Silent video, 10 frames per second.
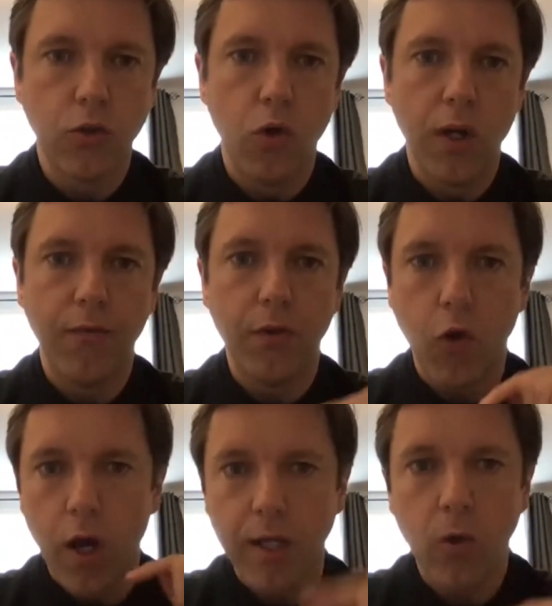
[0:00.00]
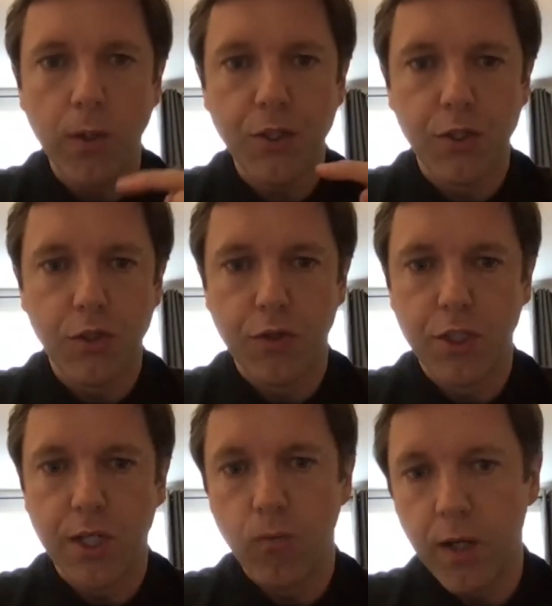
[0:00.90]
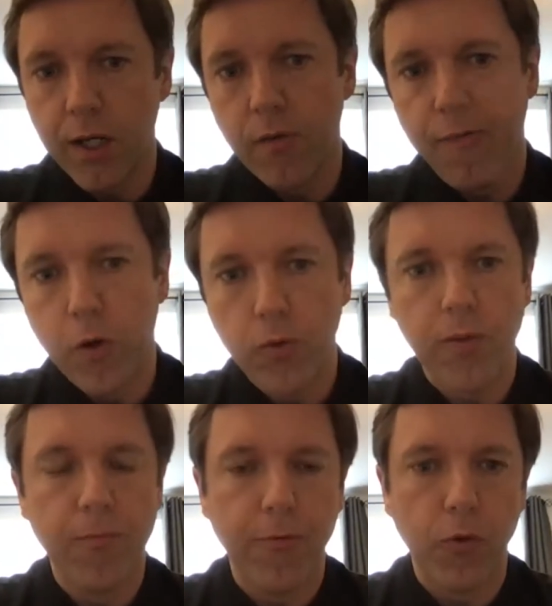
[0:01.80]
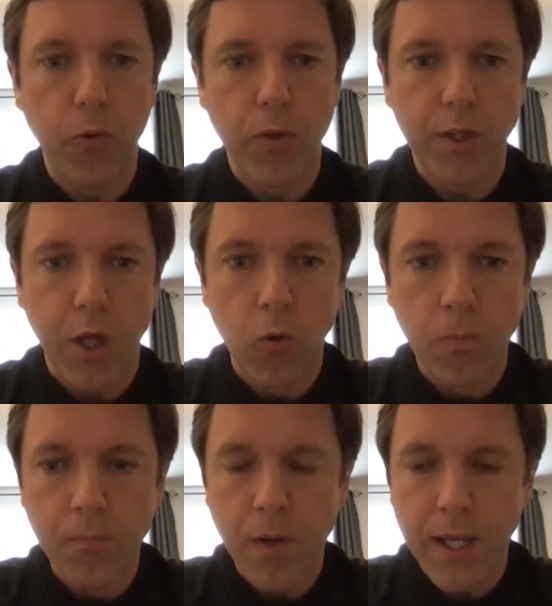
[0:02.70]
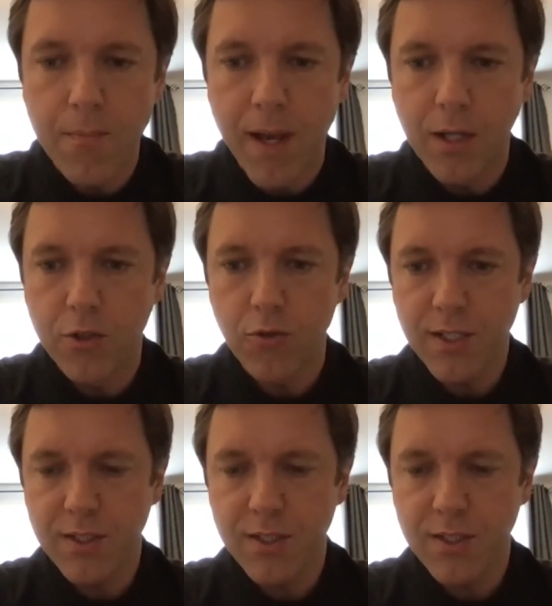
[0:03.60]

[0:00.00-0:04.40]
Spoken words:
or if you've got any questions for Jen, we're going to field them through the Dome email address.